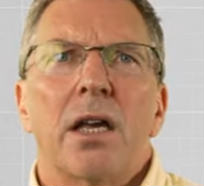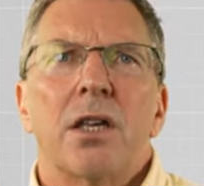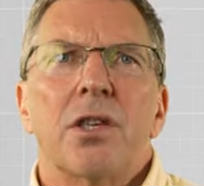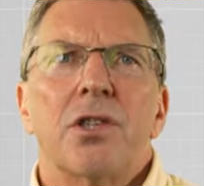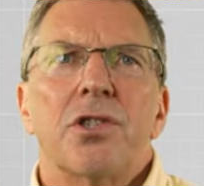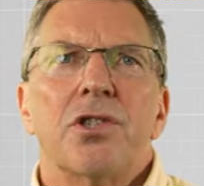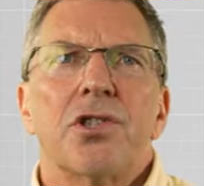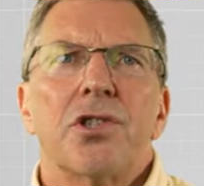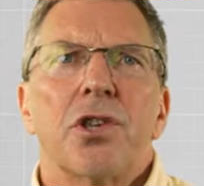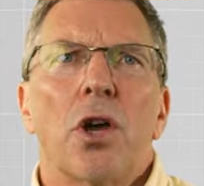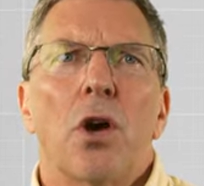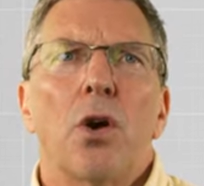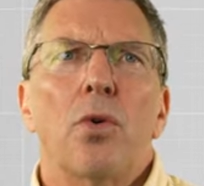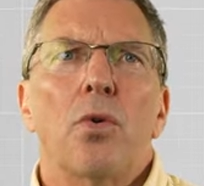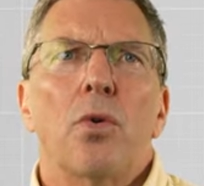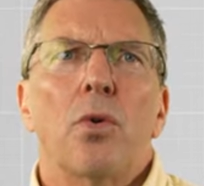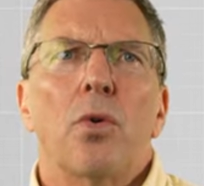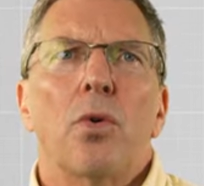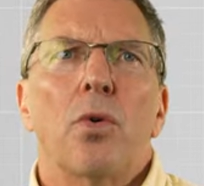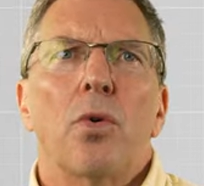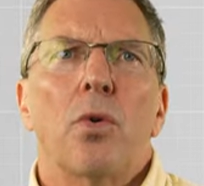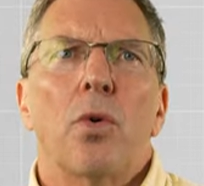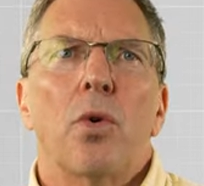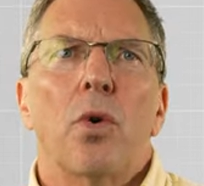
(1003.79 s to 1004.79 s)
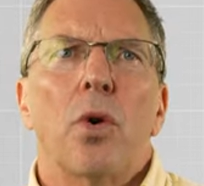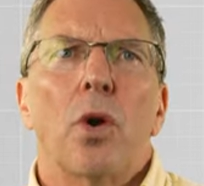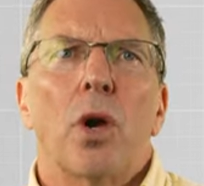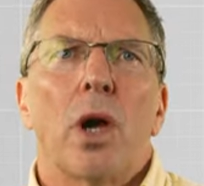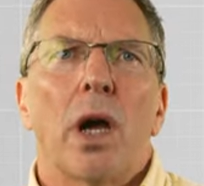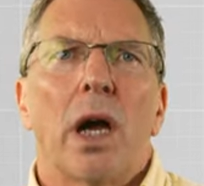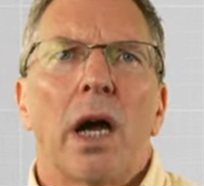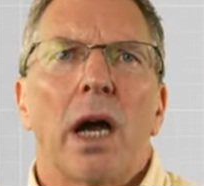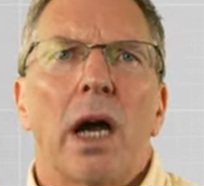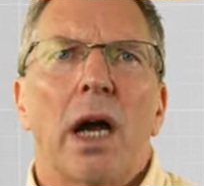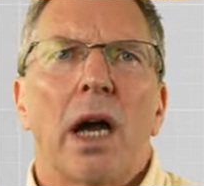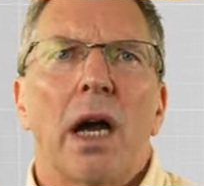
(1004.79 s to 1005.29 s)
So
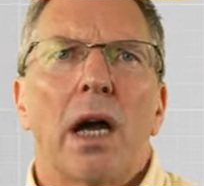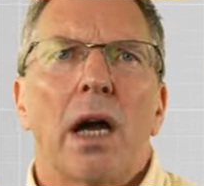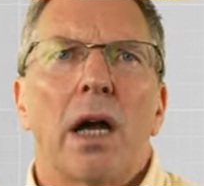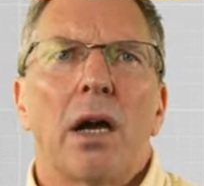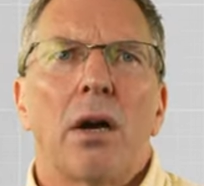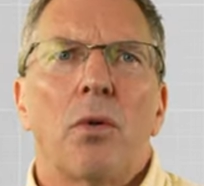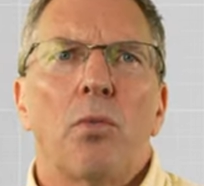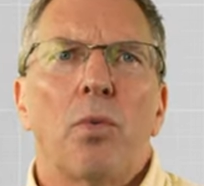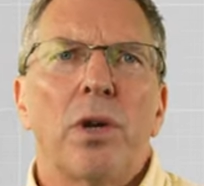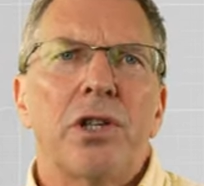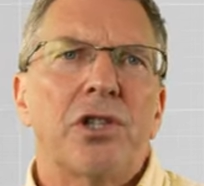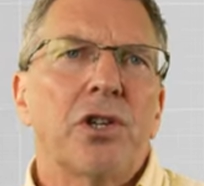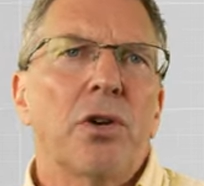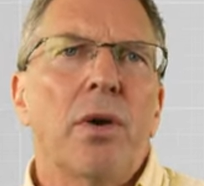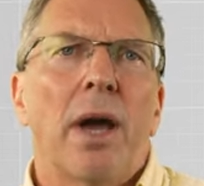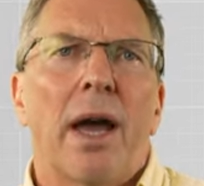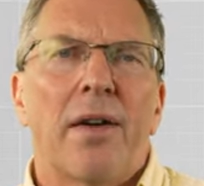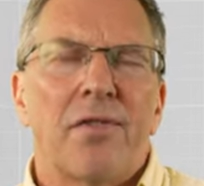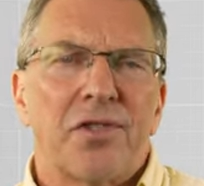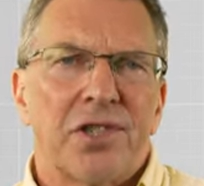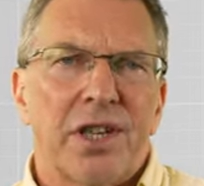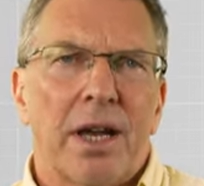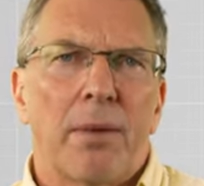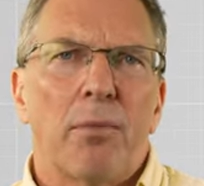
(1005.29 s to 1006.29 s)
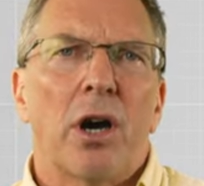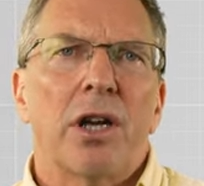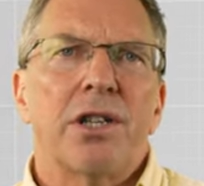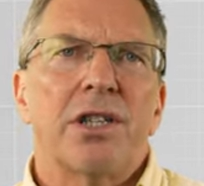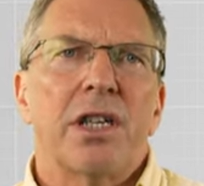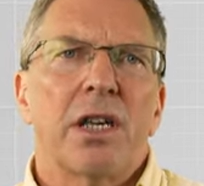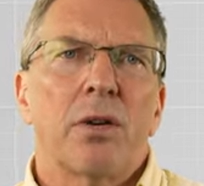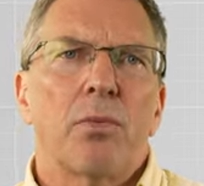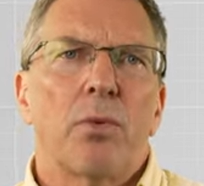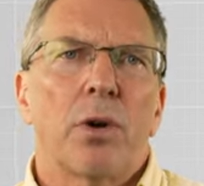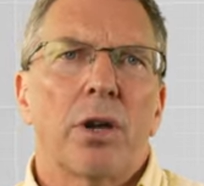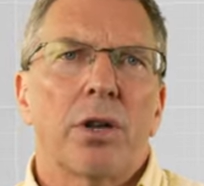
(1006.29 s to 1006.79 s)
we do have some
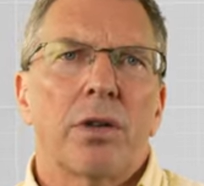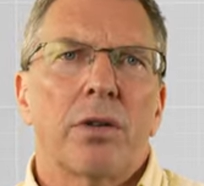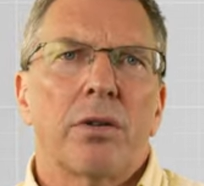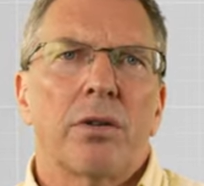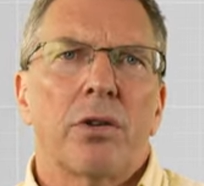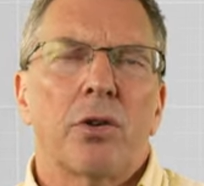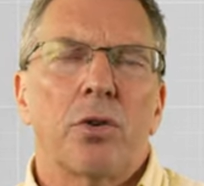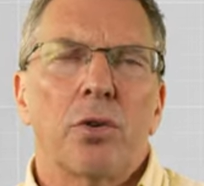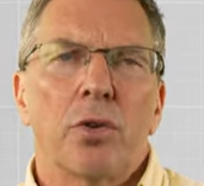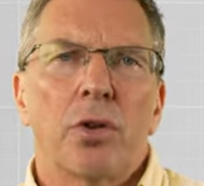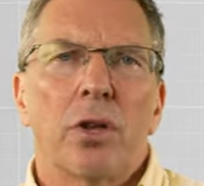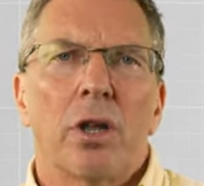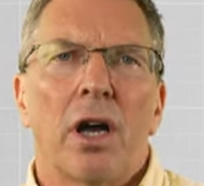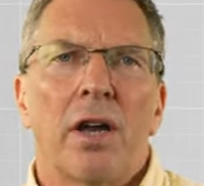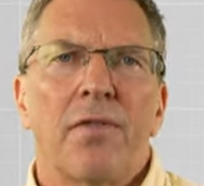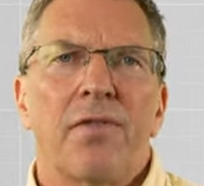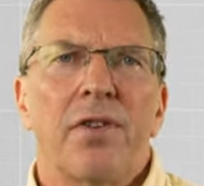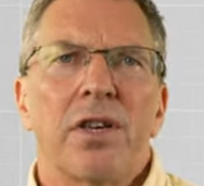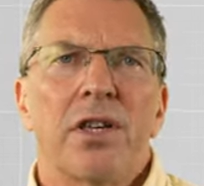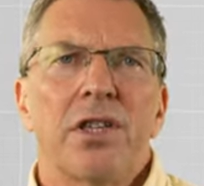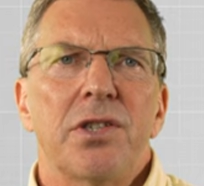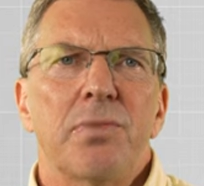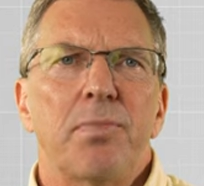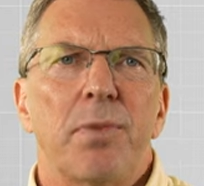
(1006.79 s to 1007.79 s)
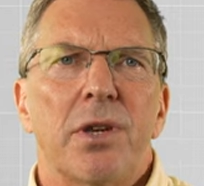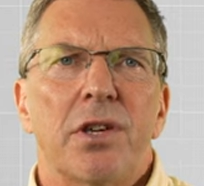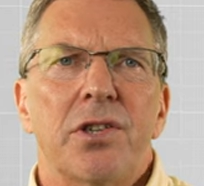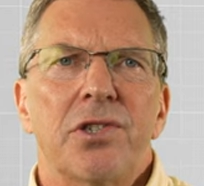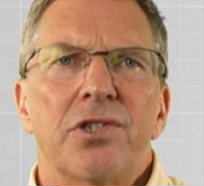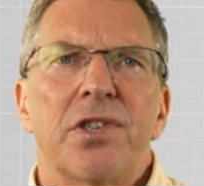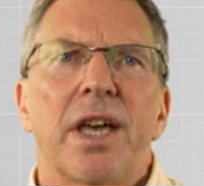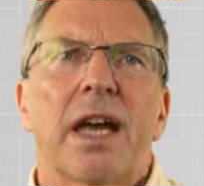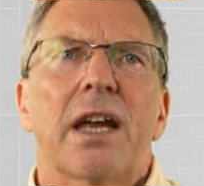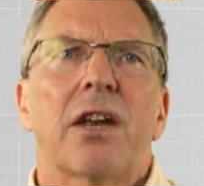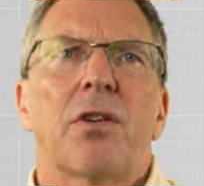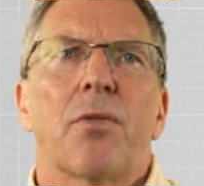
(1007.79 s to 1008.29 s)
idea what the good life is
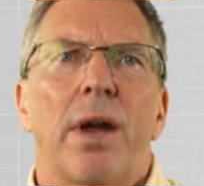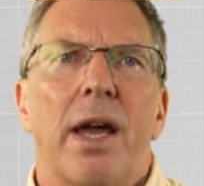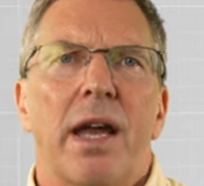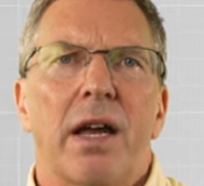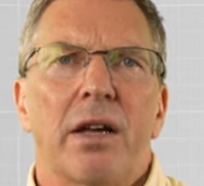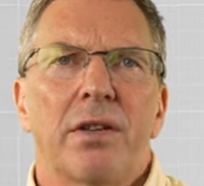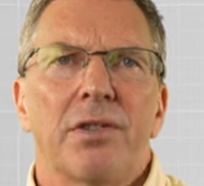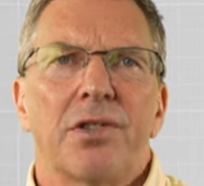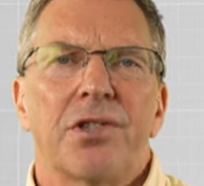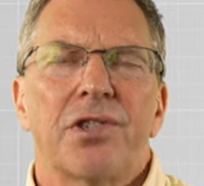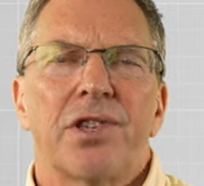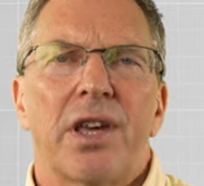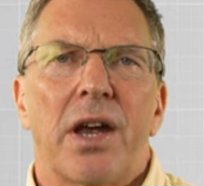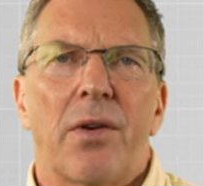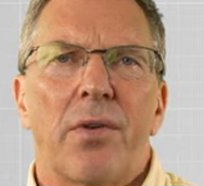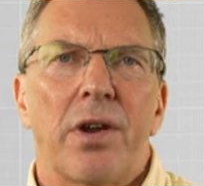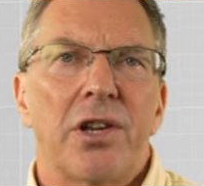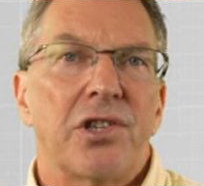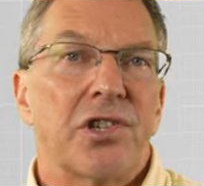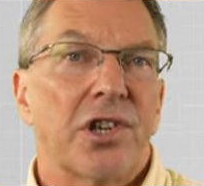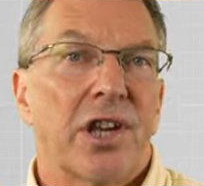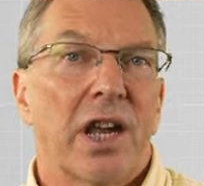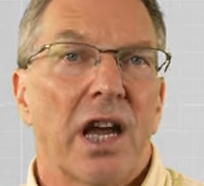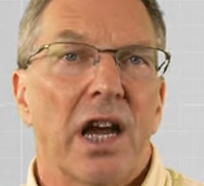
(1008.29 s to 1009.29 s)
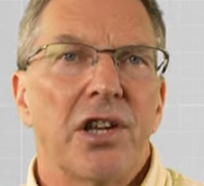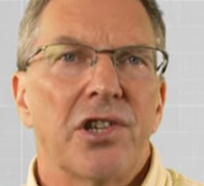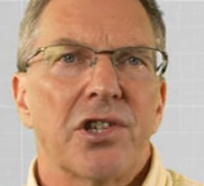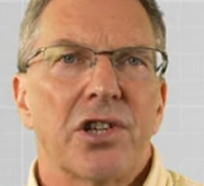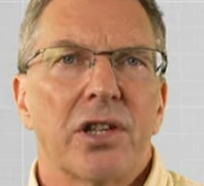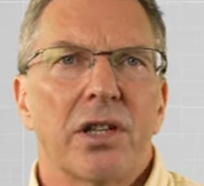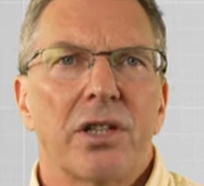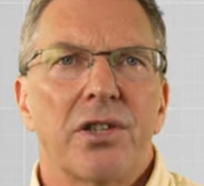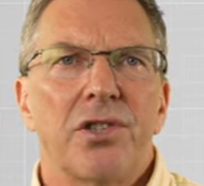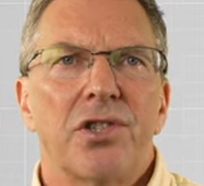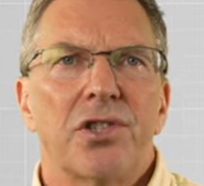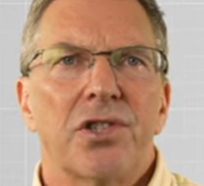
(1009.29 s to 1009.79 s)
because that grounds our
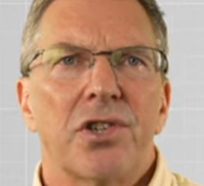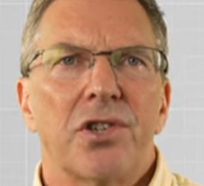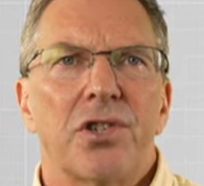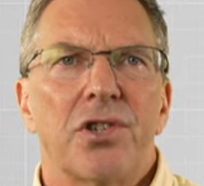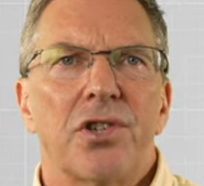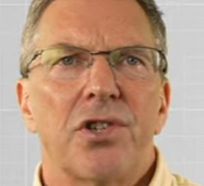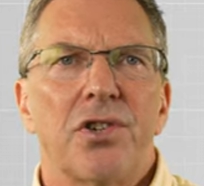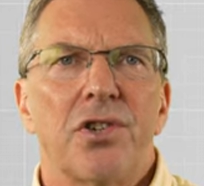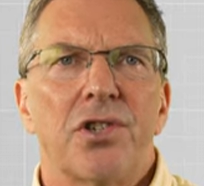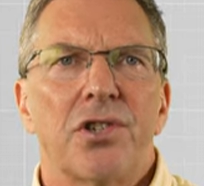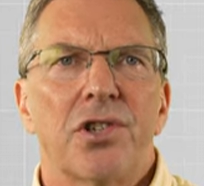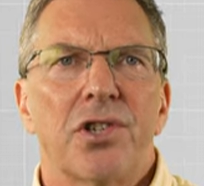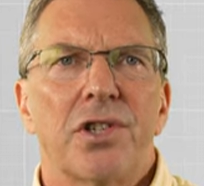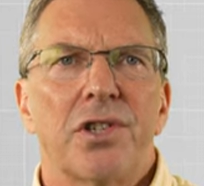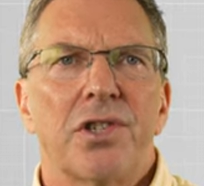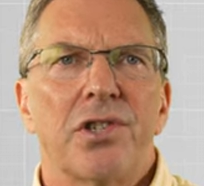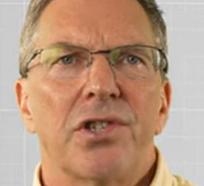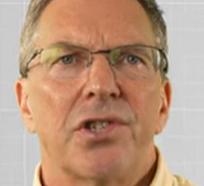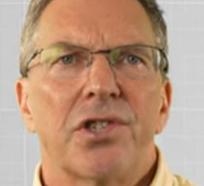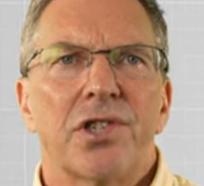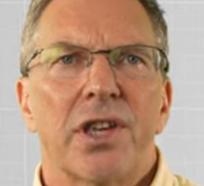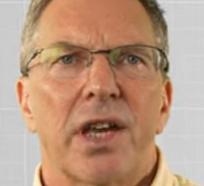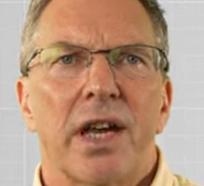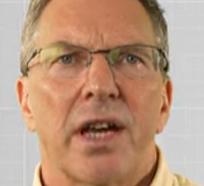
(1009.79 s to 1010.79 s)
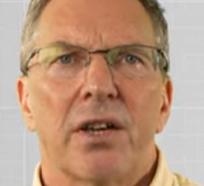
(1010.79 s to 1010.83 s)
educational institutions,